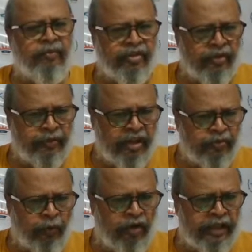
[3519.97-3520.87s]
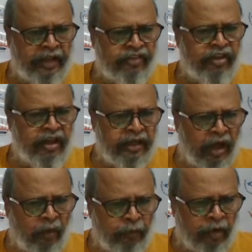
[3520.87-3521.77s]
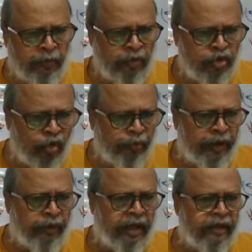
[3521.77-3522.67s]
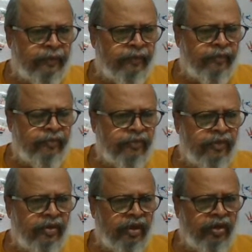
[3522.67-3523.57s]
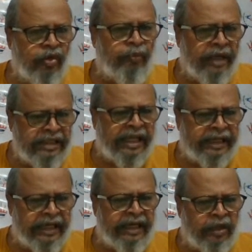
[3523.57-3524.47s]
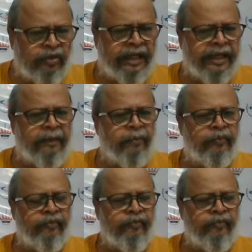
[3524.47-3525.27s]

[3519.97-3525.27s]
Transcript: Bishop takes, pawn takes. Now pawn puts rook b1. You bring the king into the game.